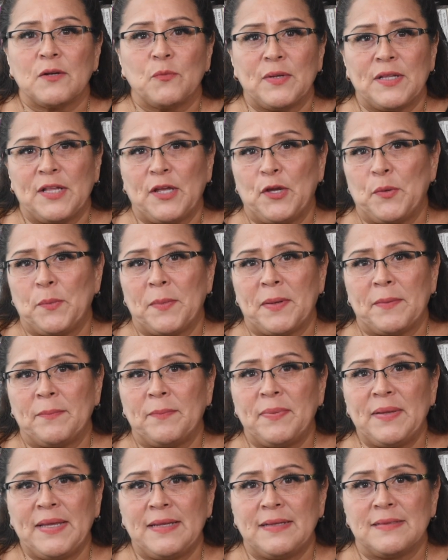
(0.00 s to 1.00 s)
with human
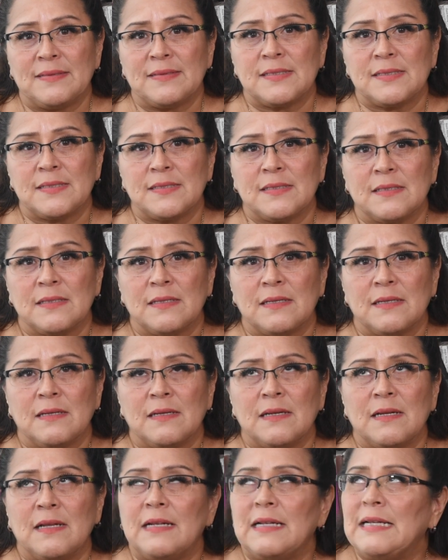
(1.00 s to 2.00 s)
beings,
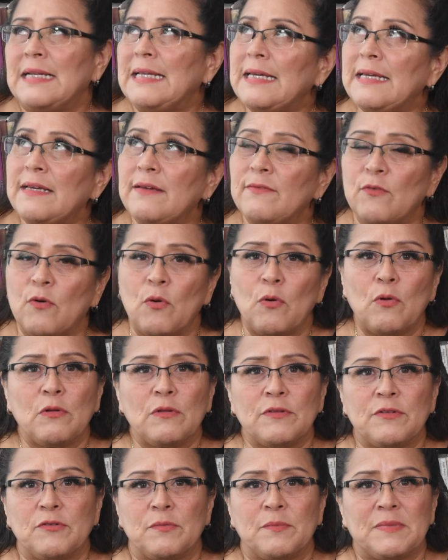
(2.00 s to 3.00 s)
leave all
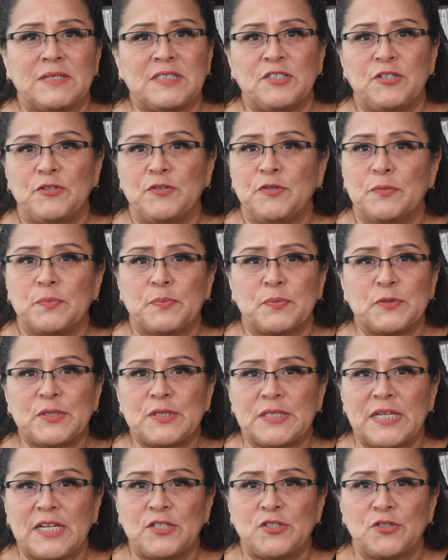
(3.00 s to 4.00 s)
their material
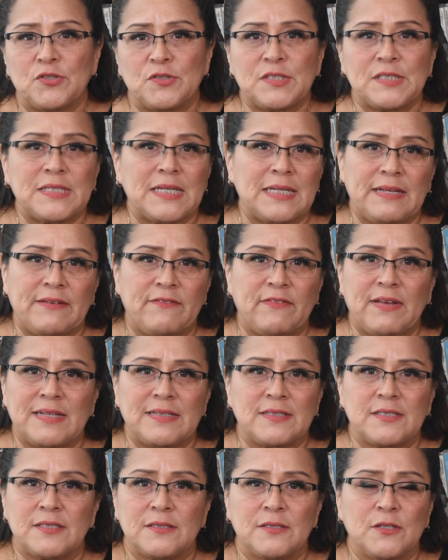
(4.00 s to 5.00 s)
possessions and
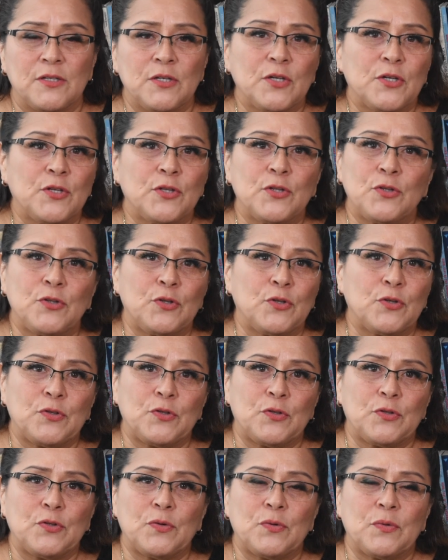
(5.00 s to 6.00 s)
events. No, no,
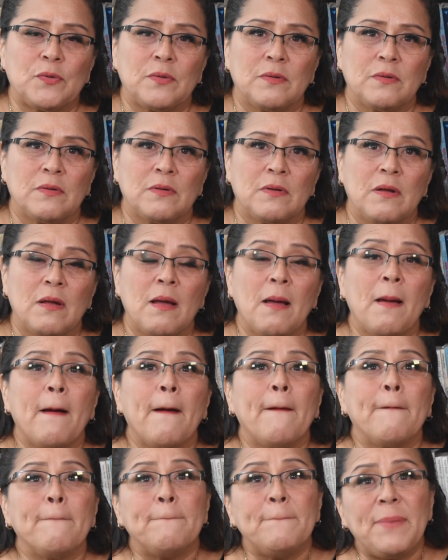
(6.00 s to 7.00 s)
no.
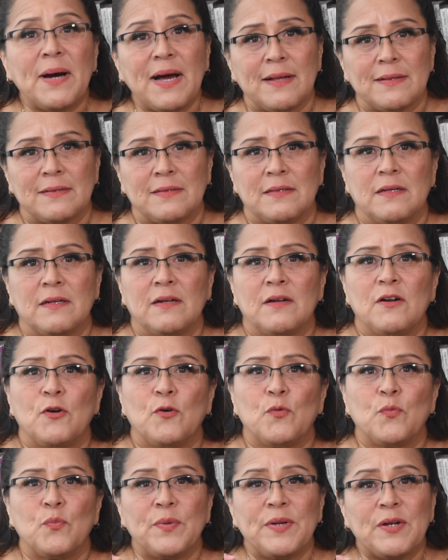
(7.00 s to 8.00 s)
But
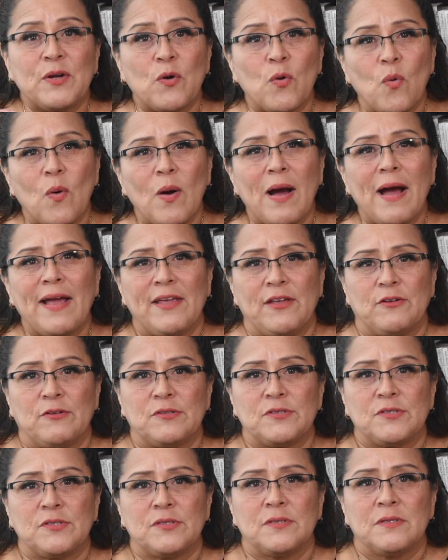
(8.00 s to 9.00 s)

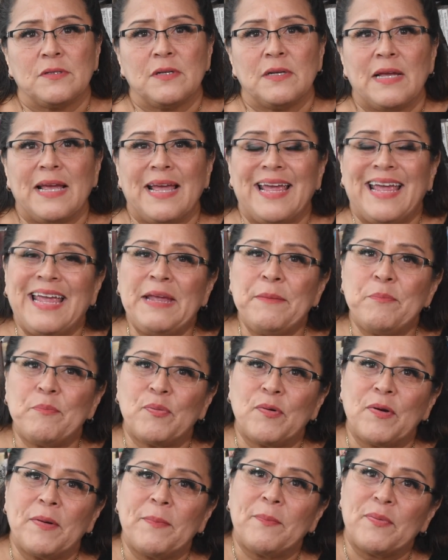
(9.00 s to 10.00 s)
requires a
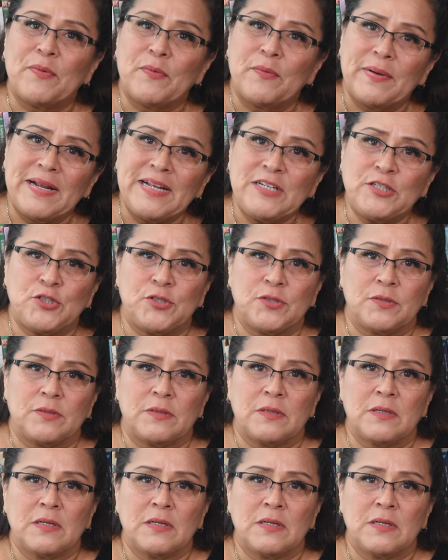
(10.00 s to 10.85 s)
preparation